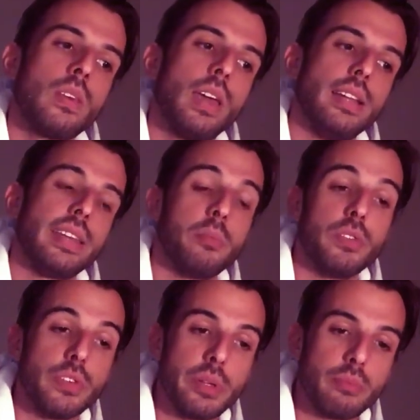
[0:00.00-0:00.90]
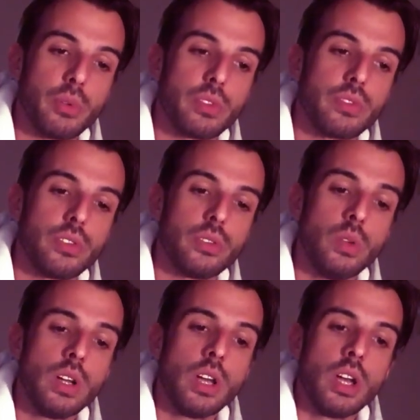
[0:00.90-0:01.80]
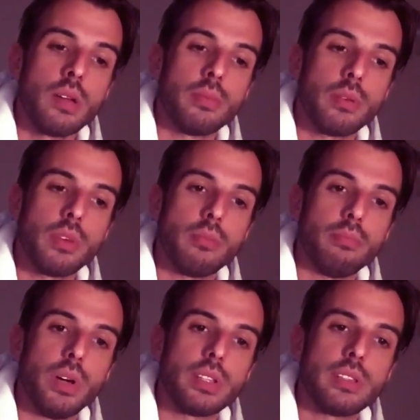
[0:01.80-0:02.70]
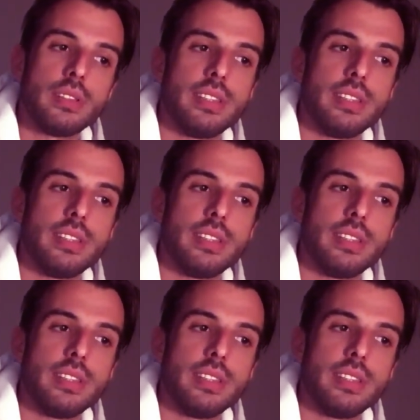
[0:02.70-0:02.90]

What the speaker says: and it can be very important for you. But